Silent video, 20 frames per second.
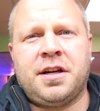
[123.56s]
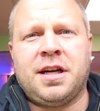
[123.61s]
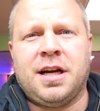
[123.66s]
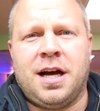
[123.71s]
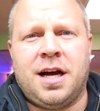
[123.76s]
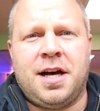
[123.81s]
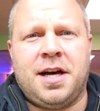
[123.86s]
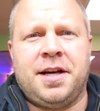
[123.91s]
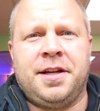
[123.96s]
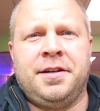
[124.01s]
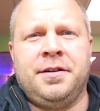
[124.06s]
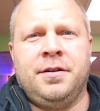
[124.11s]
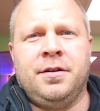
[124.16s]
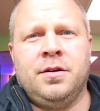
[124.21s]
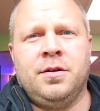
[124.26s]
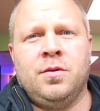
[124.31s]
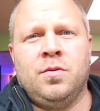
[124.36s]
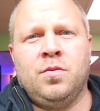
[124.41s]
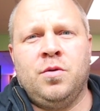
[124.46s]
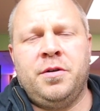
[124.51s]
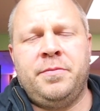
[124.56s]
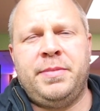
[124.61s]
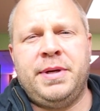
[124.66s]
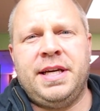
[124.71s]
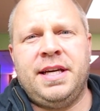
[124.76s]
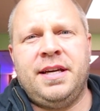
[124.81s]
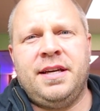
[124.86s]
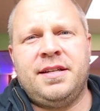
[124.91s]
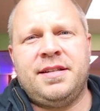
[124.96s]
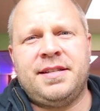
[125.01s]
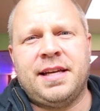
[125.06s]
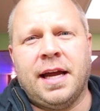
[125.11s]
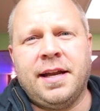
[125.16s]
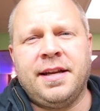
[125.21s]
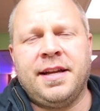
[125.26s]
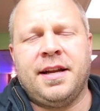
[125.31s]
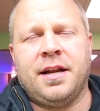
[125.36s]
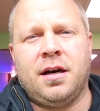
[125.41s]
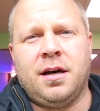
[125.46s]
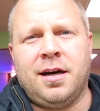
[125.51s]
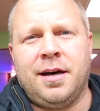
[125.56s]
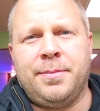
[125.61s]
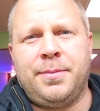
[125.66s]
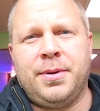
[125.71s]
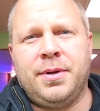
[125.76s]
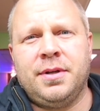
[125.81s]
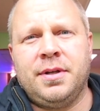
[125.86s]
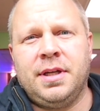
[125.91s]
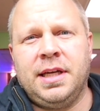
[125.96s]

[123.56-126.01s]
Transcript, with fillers: con would be setting it up.